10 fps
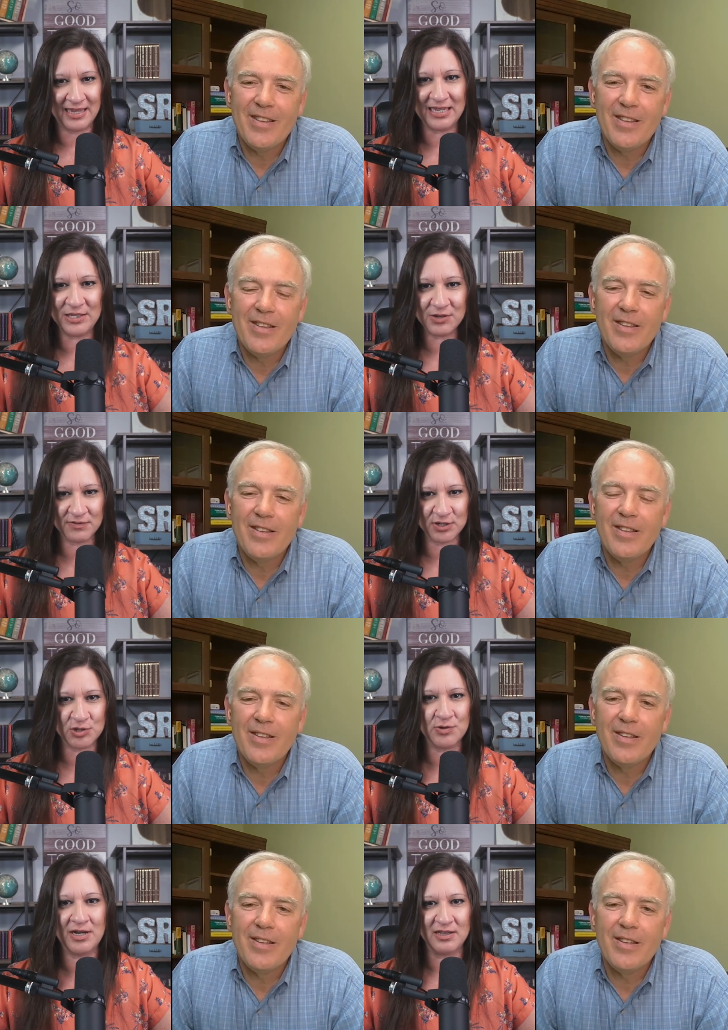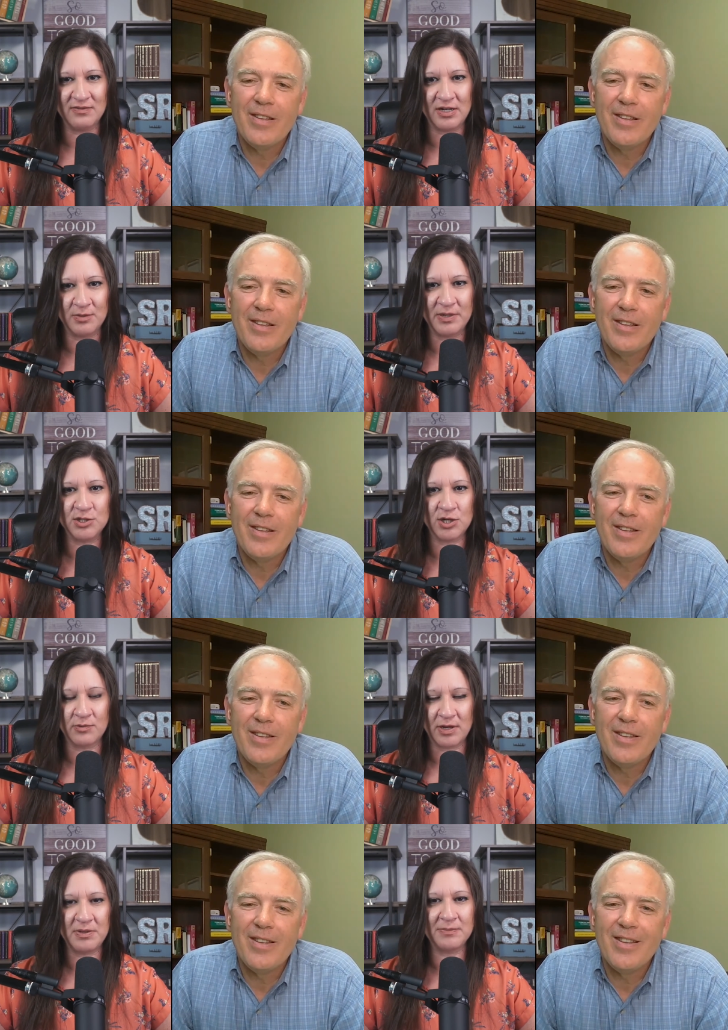Speaker 1: can you give a short elevator pitch on
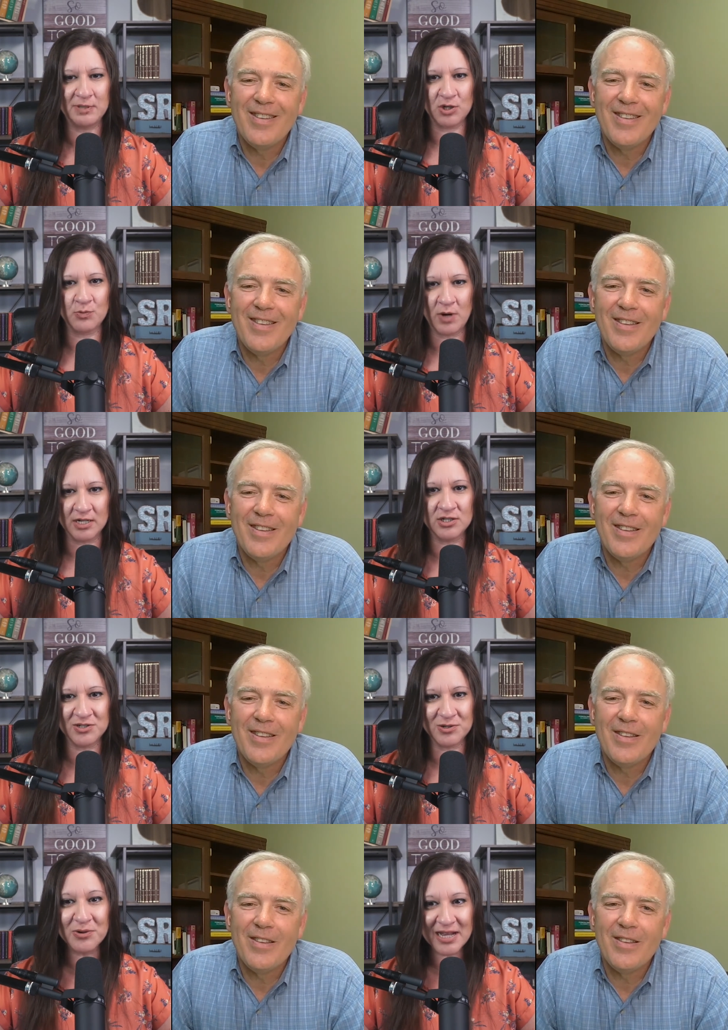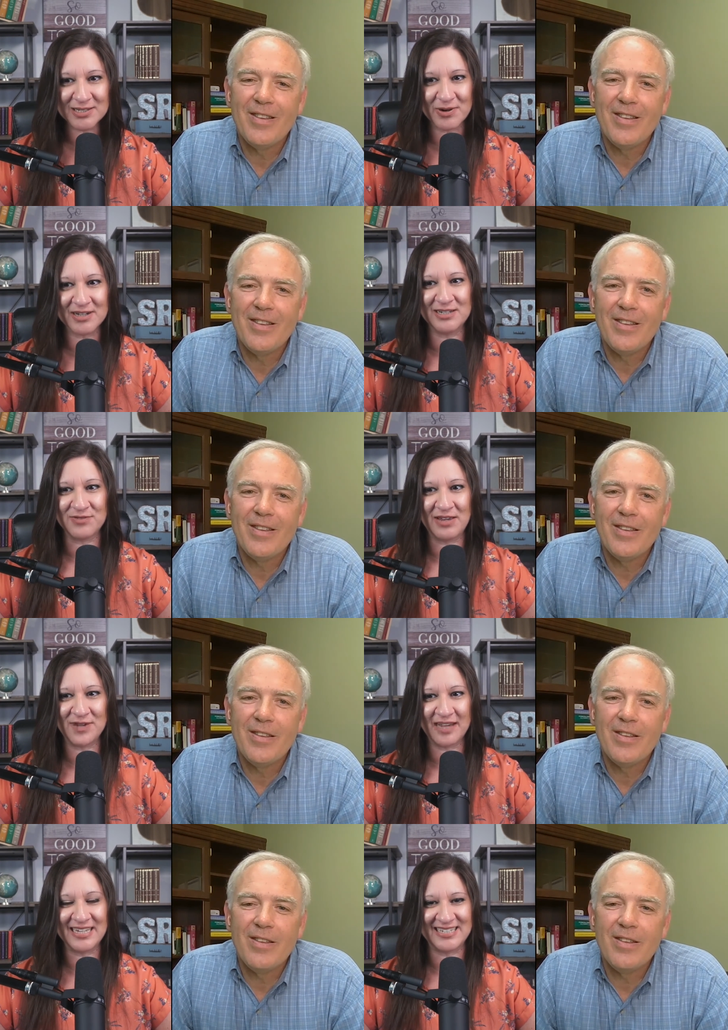why people should watch schoolhouse rocked if they've
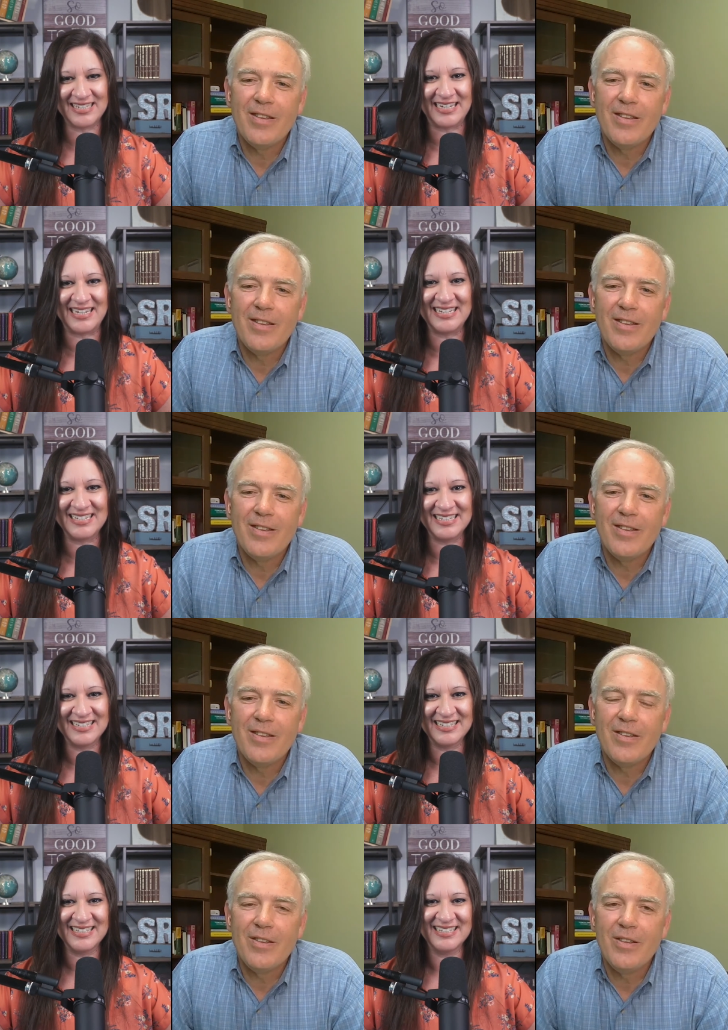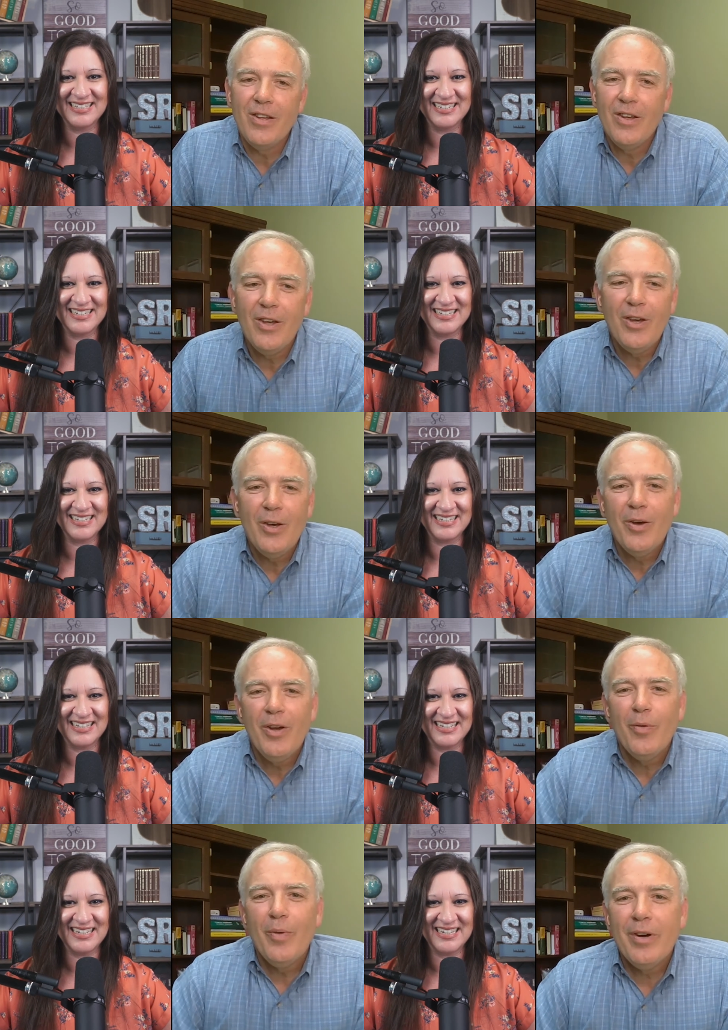not yet seen it
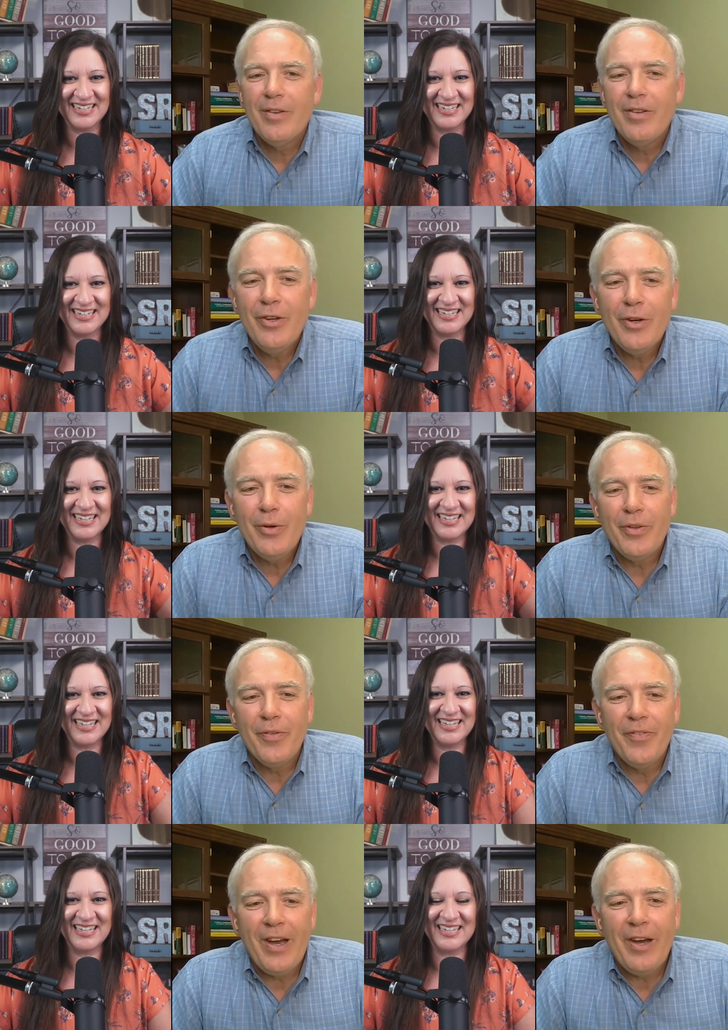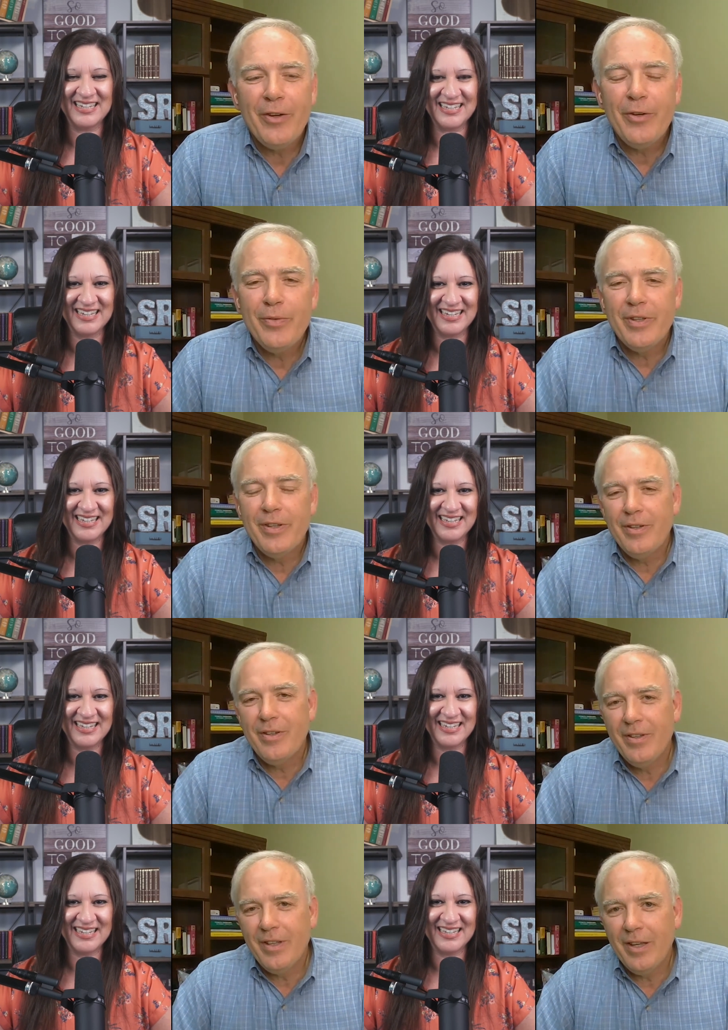
Speaker 2: well you know the value that
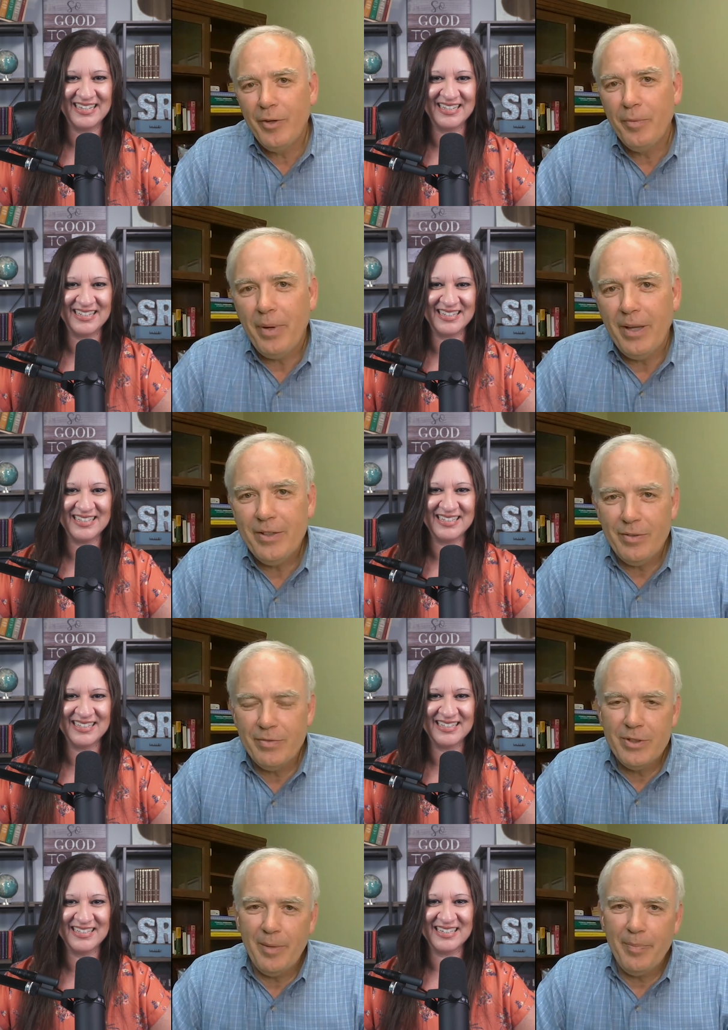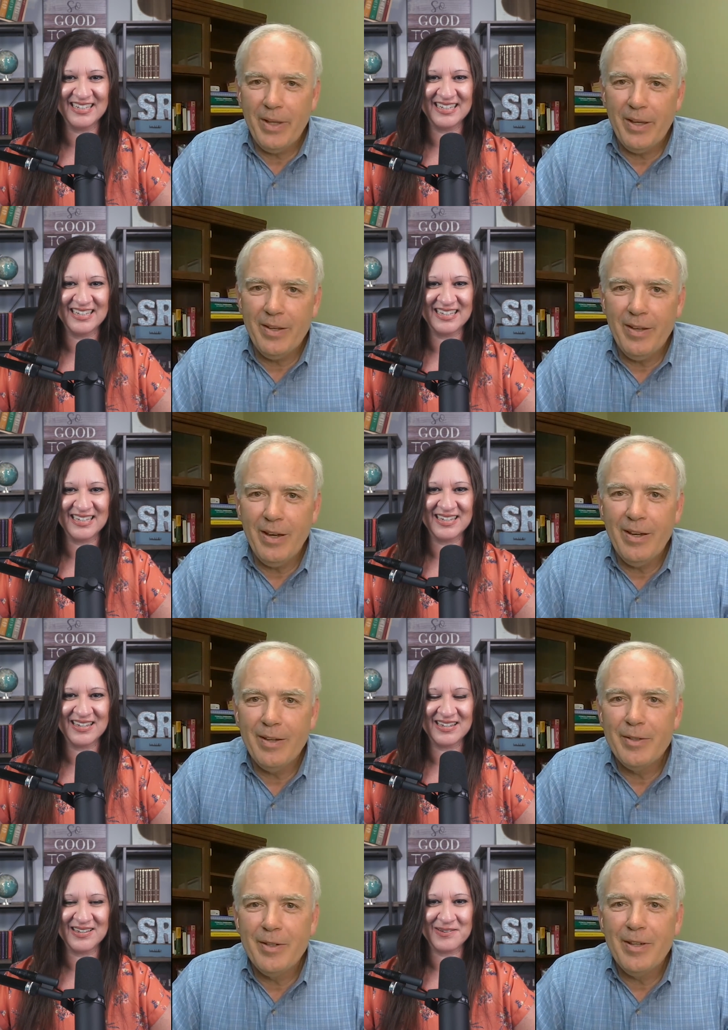that you place on something
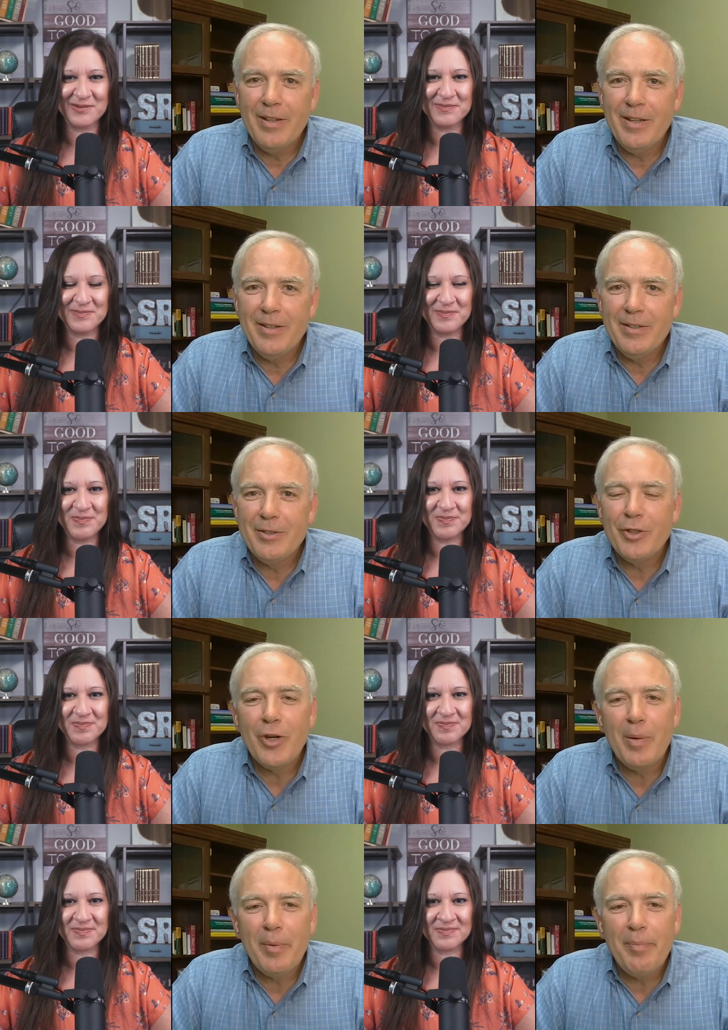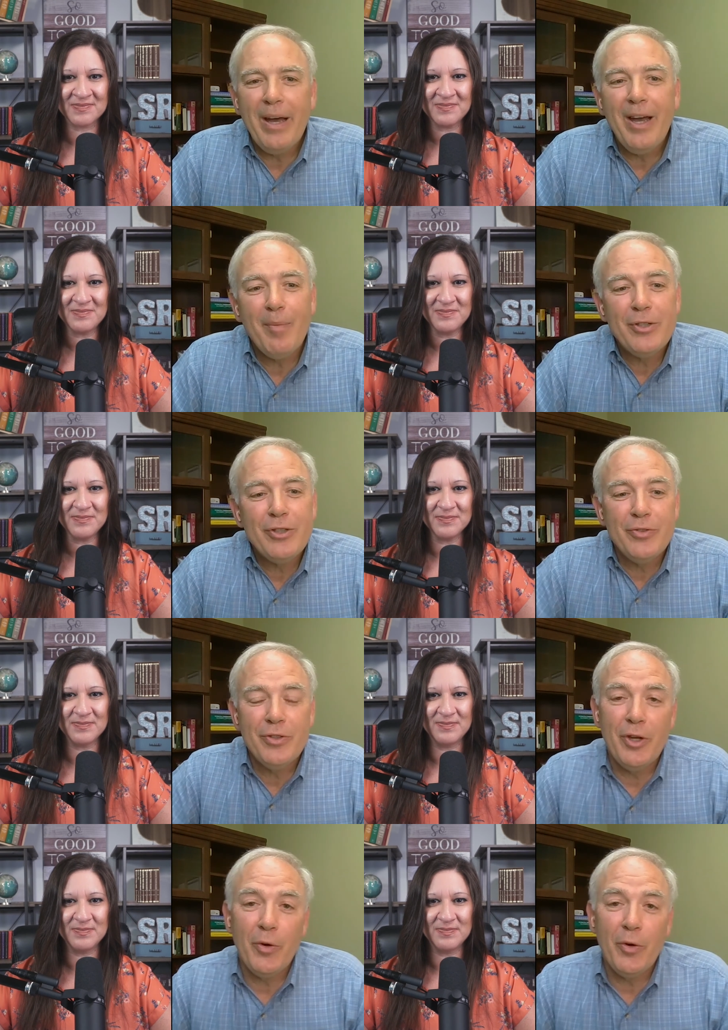uh, uh, is determined by how much you